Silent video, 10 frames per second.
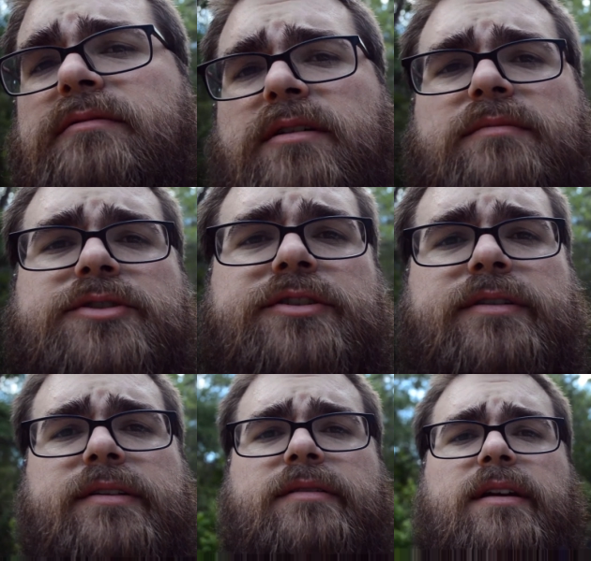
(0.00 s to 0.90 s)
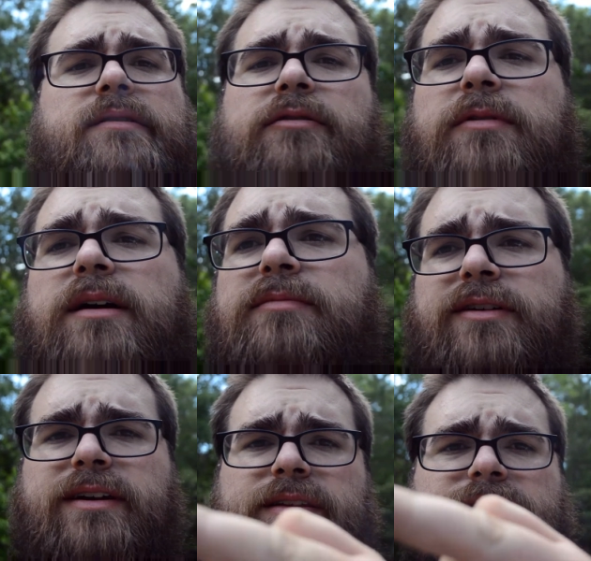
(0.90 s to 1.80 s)
while I'm shooting, and I don't know why I'm
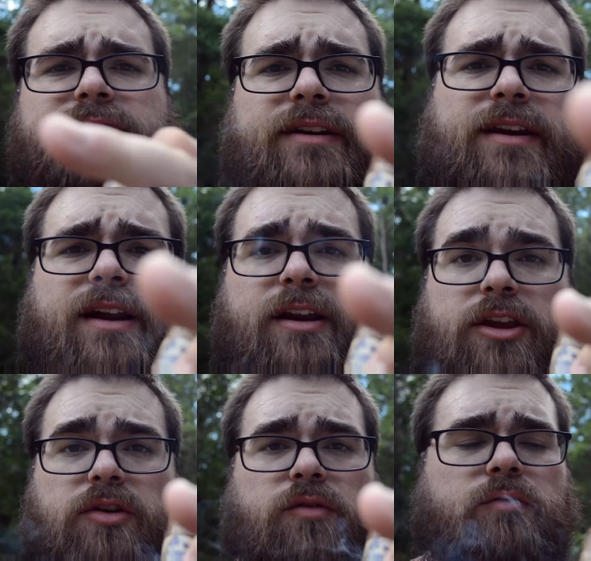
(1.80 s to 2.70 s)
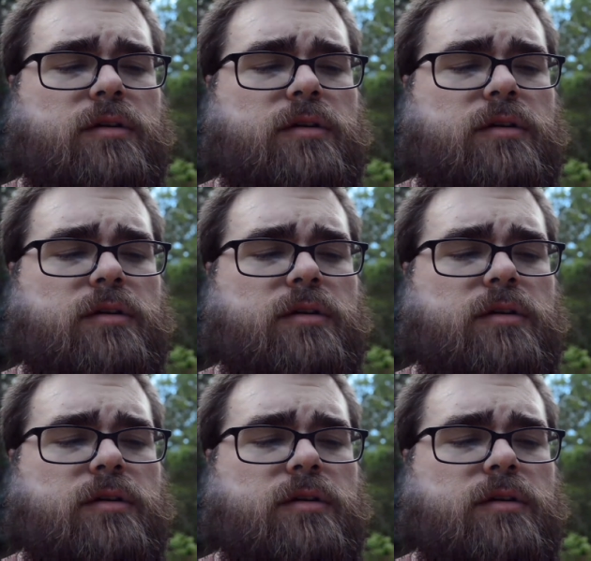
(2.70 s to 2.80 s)
looking at the screen and not you,